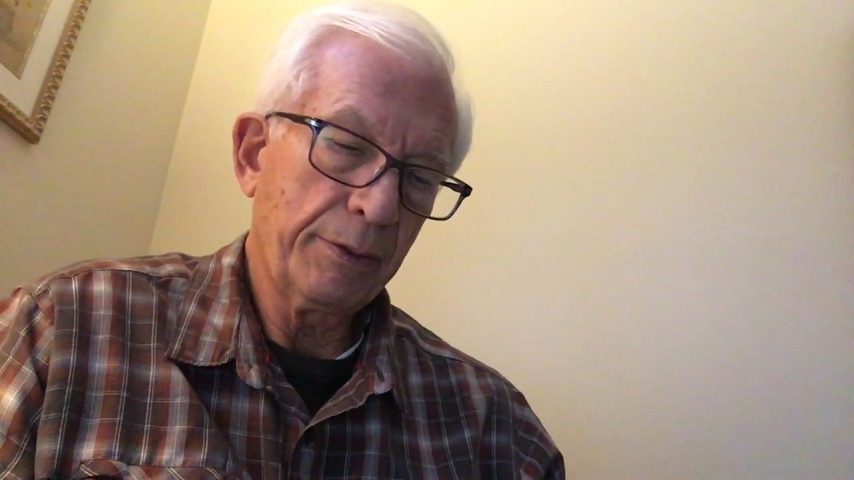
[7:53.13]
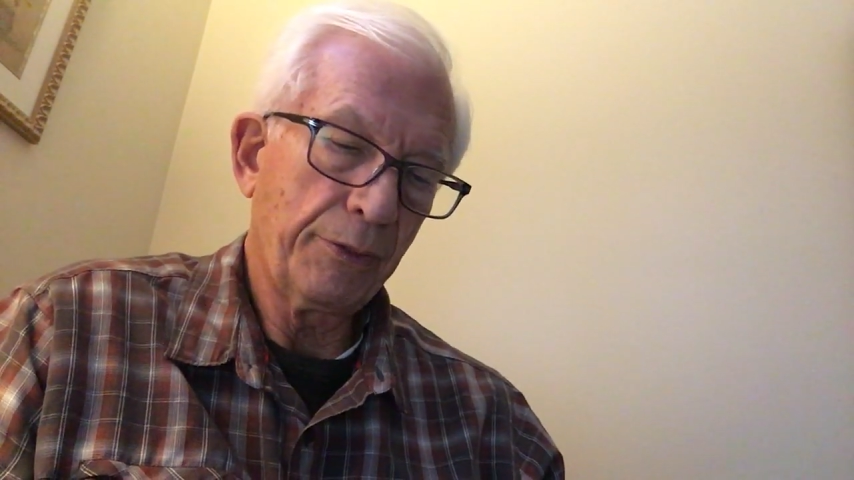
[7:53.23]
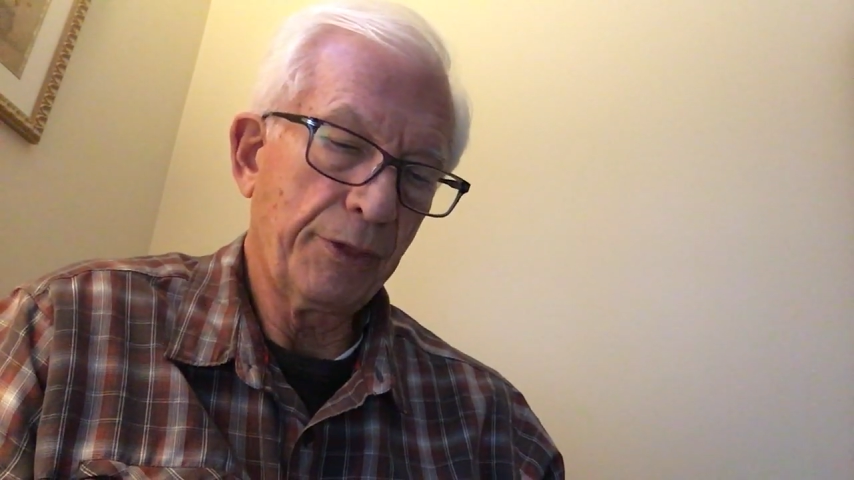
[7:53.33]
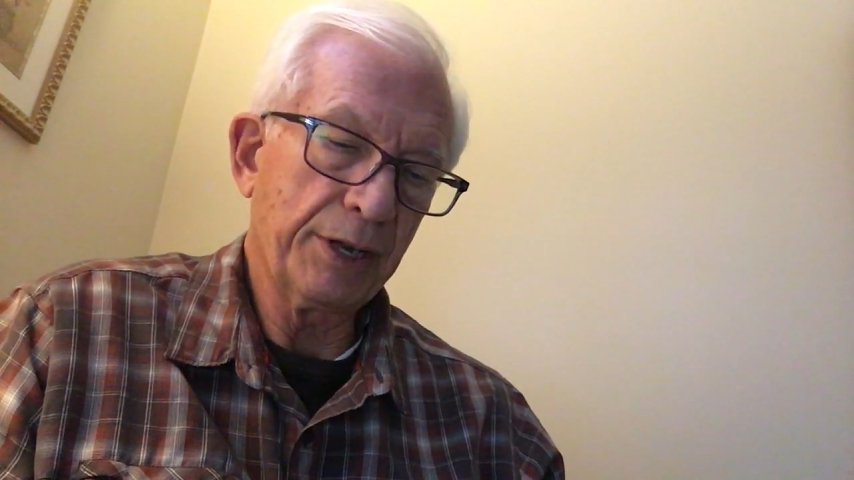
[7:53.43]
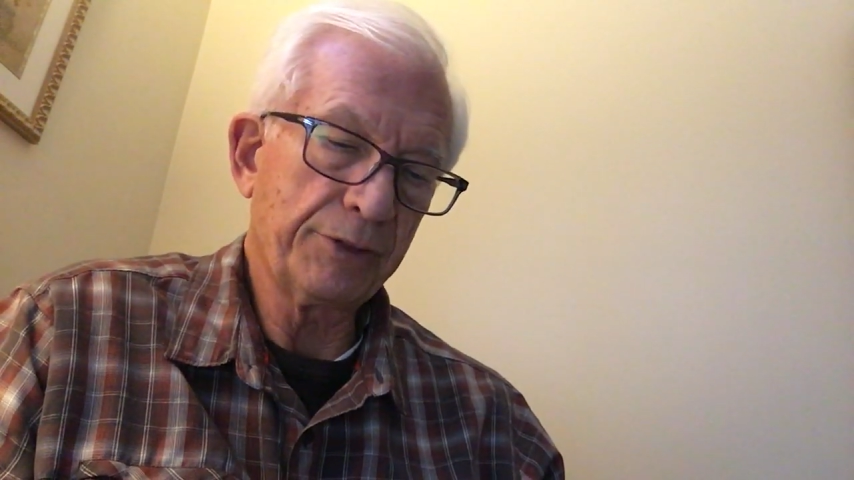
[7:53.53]

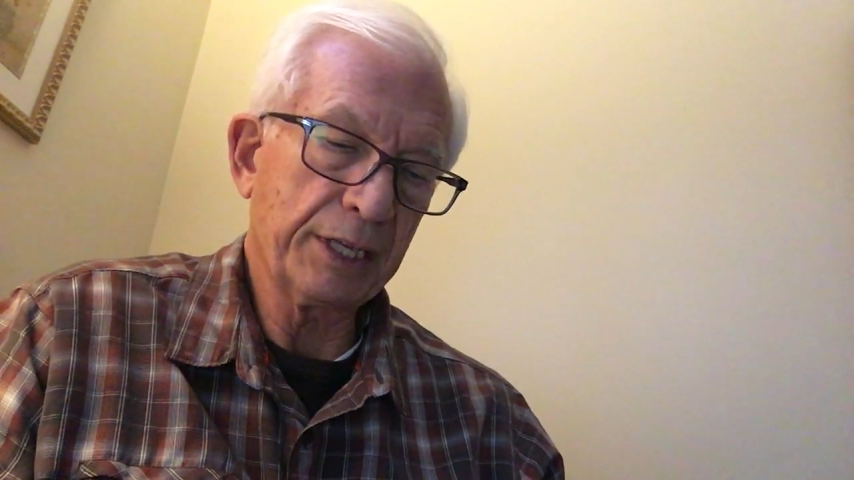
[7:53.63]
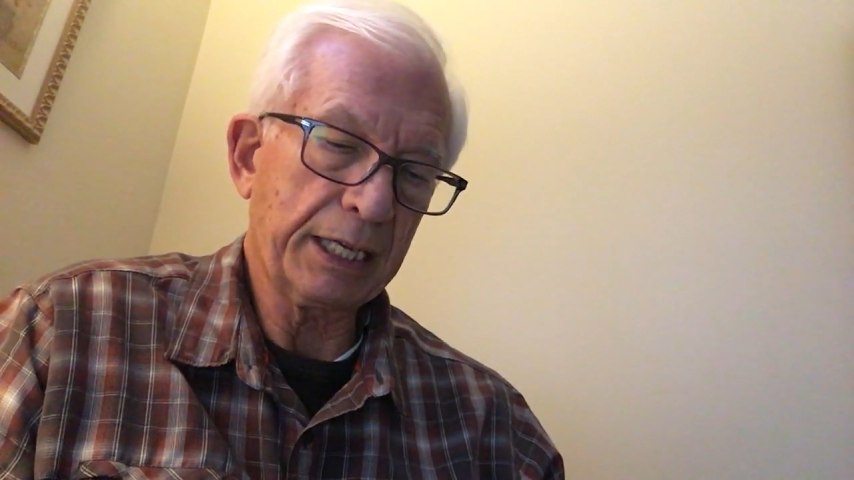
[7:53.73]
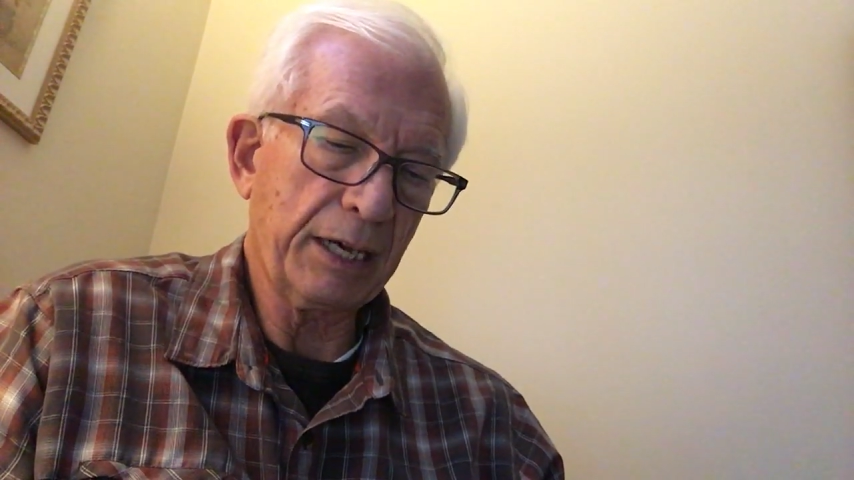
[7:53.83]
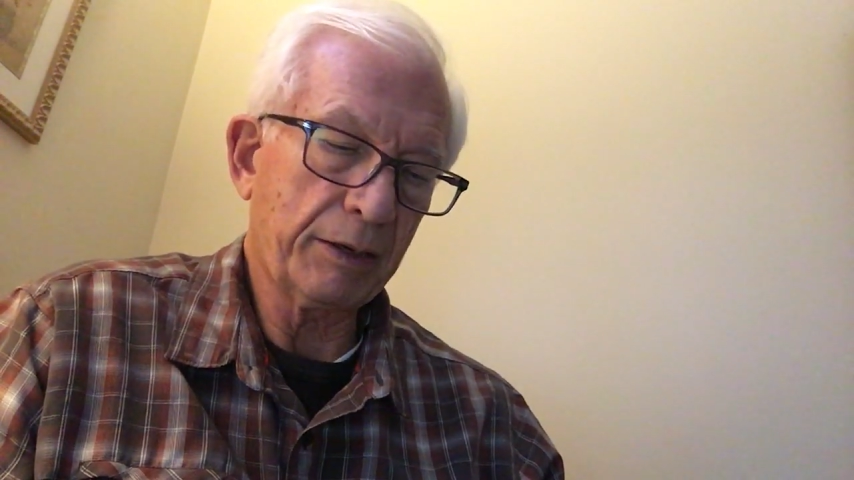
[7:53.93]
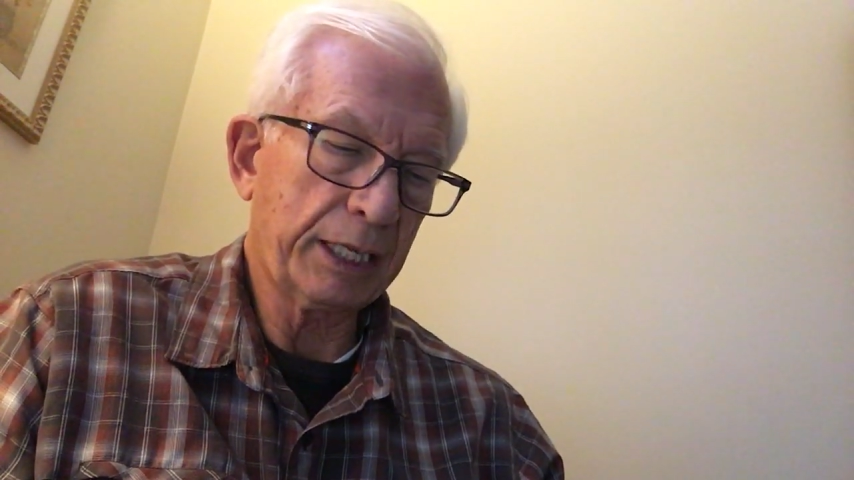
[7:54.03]
Then as the
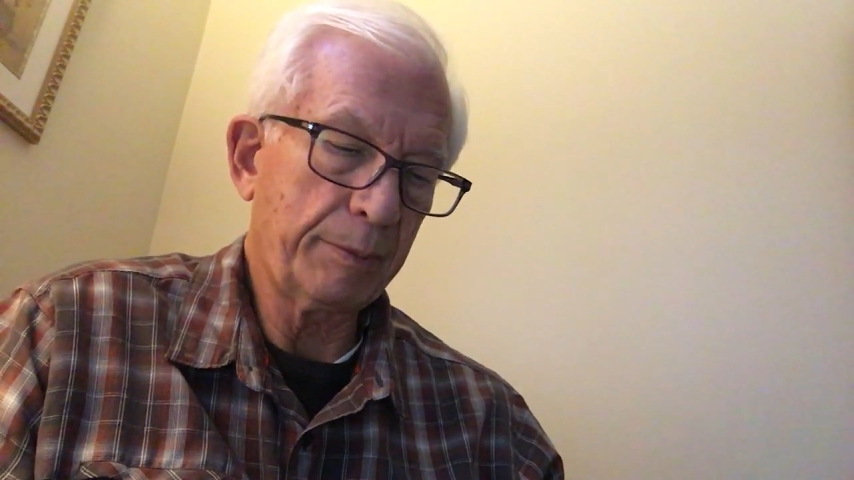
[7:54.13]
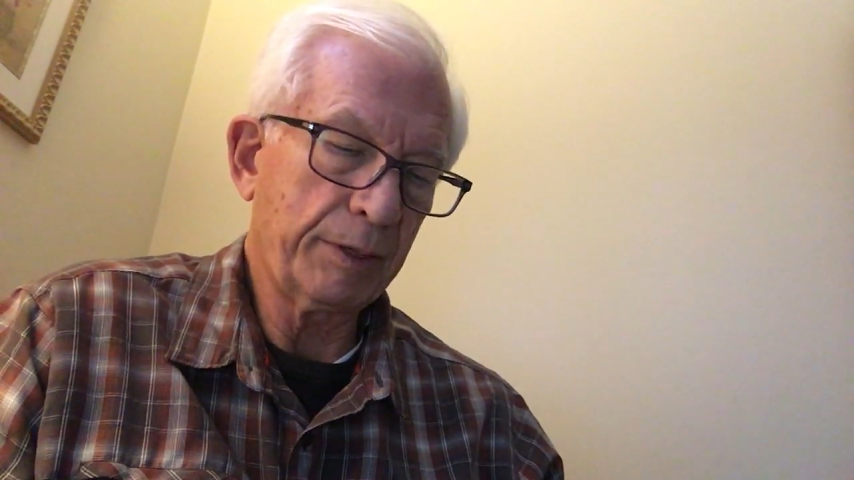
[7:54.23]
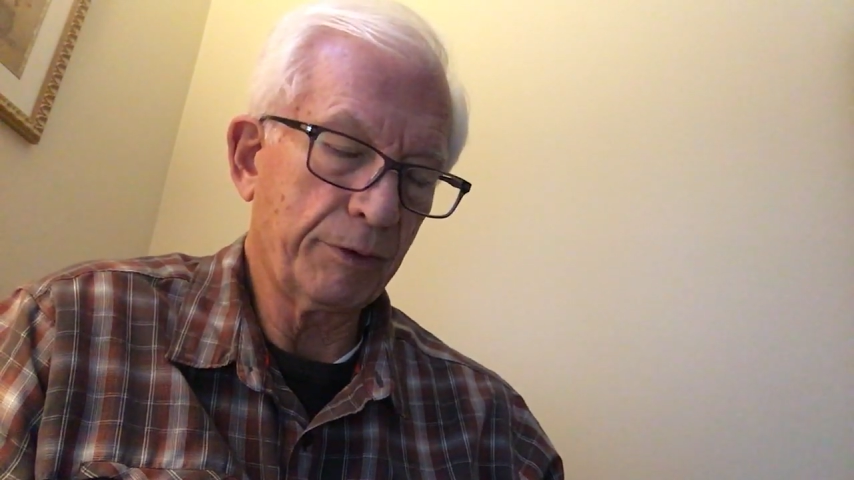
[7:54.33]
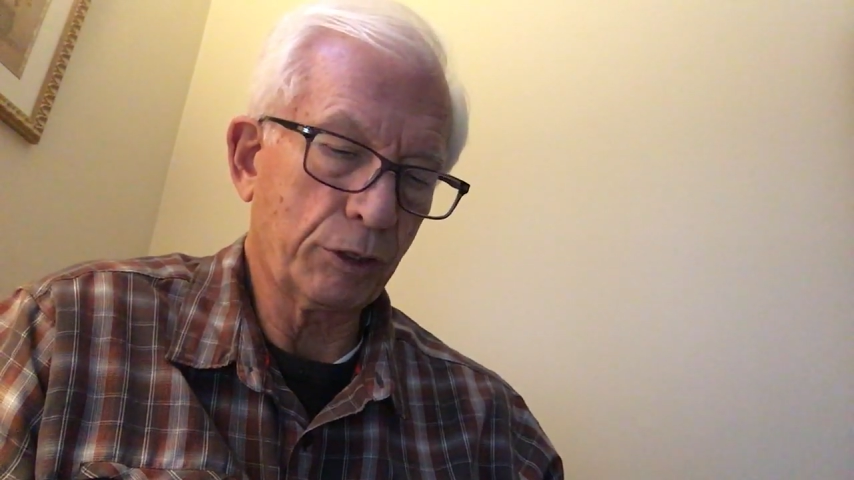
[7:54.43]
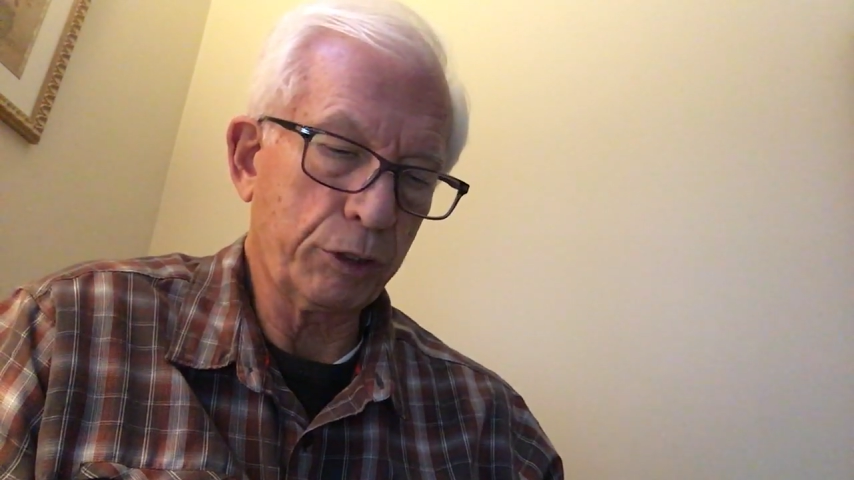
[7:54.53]
cow came
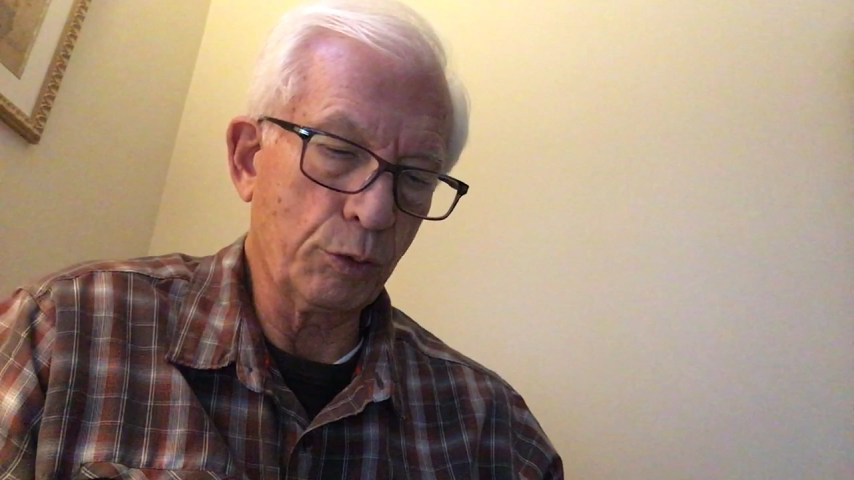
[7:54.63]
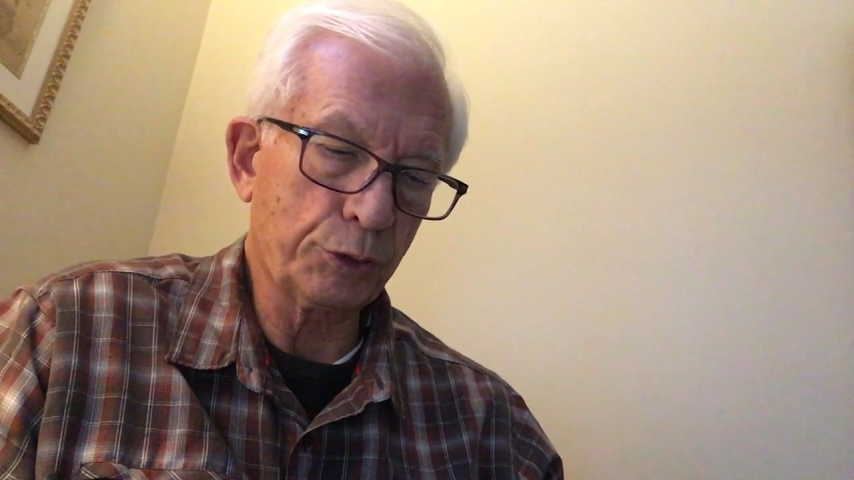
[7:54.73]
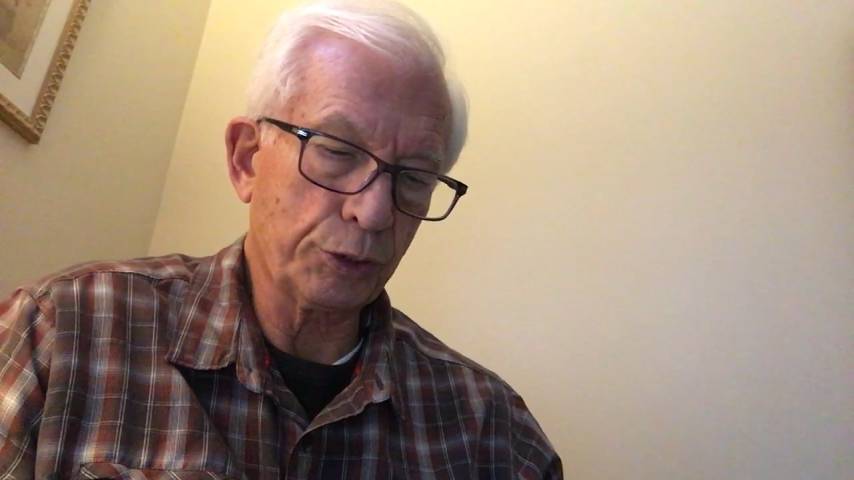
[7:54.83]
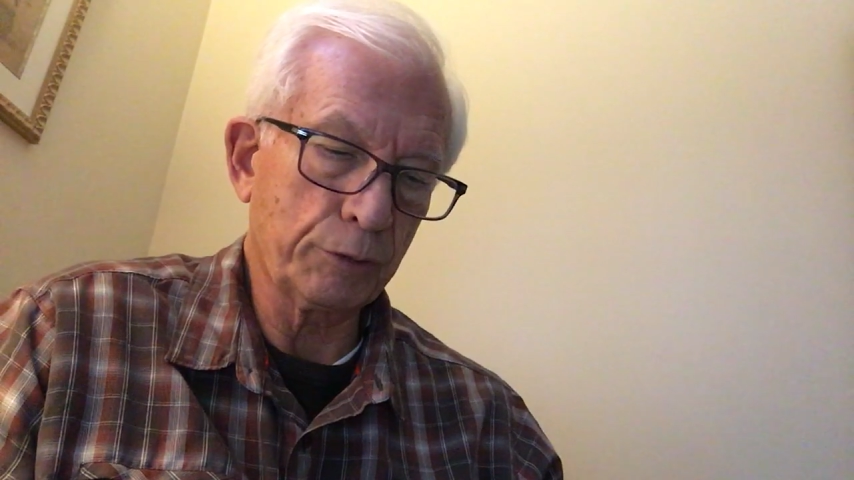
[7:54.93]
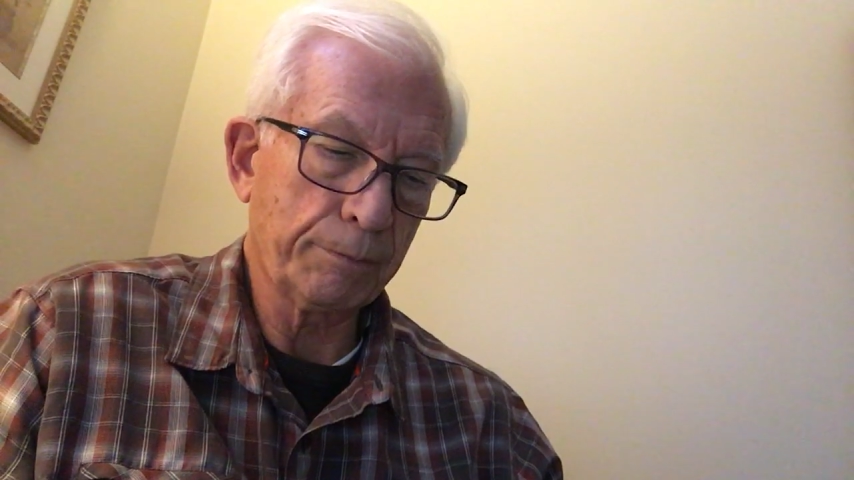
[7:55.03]
even
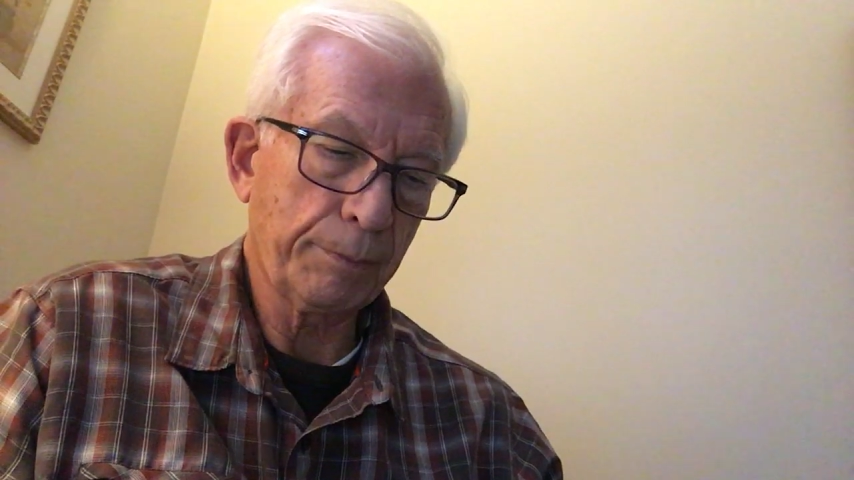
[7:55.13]
closer,